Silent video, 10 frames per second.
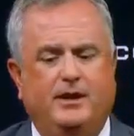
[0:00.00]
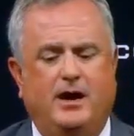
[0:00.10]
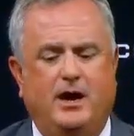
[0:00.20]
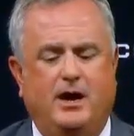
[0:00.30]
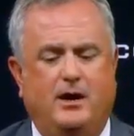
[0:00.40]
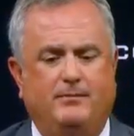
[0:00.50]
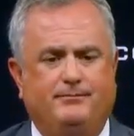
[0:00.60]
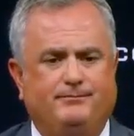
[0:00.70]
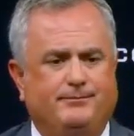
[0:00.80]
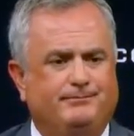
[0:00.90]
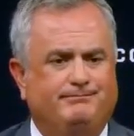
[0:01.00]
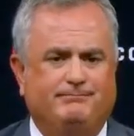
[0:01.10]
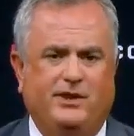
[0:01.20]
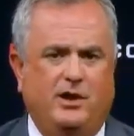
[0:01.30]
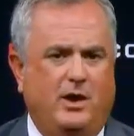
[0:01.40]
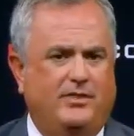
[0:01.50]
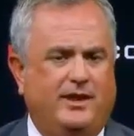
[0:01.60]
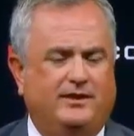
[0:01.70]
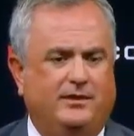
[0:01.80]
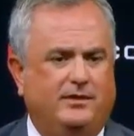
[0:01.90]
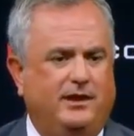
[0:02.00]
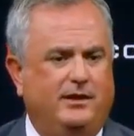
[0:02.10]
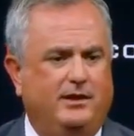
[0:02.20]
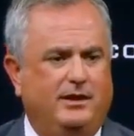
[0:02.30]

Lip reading: You know, I think that